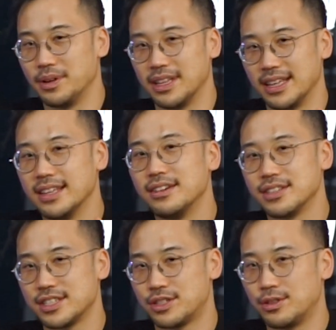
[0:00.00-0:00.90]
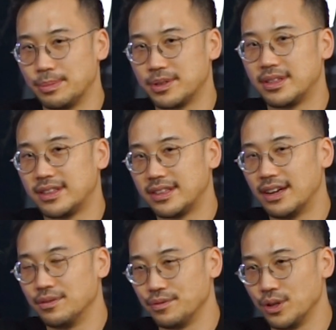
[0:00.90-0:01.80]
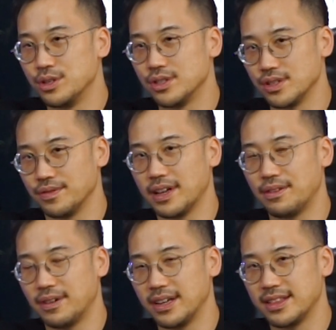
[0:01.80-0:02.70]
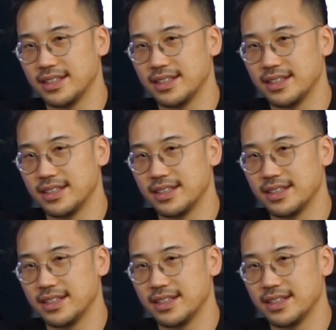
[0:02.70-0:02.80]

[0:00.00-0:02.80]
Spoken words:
and there's stripped down versions of that, right?